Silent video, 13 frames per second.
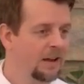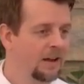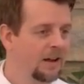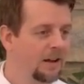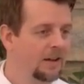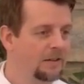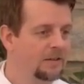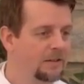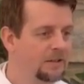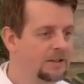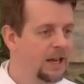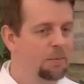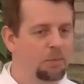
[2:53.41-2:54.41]
Uh,
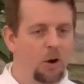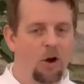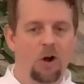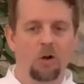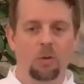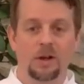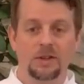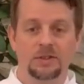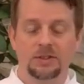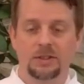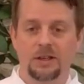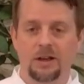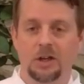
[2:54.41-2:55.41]
St. Paul was
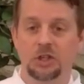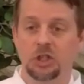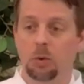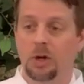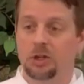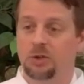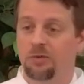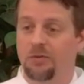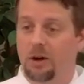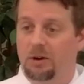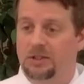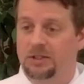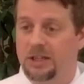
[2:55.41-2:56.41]
a Jewish
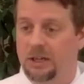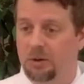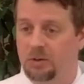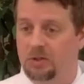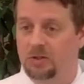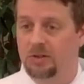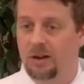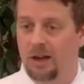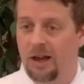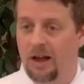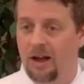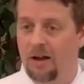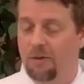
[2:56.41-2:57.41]
Pharisee who was
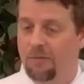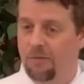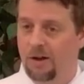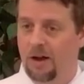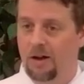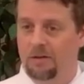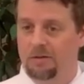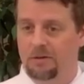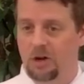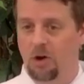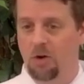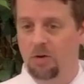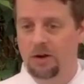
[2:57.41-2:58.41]
uh, uh,
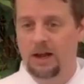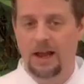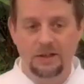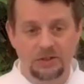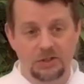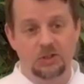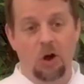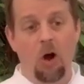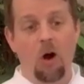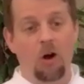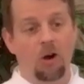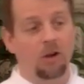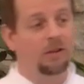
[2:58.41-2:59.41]
known as
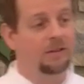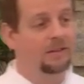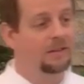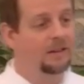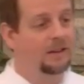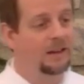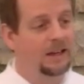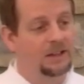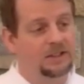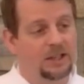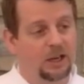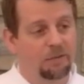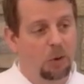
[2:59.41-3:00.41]
Saul
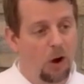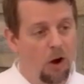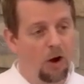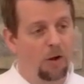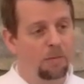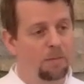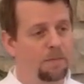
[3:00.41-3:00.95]
instead of Paul.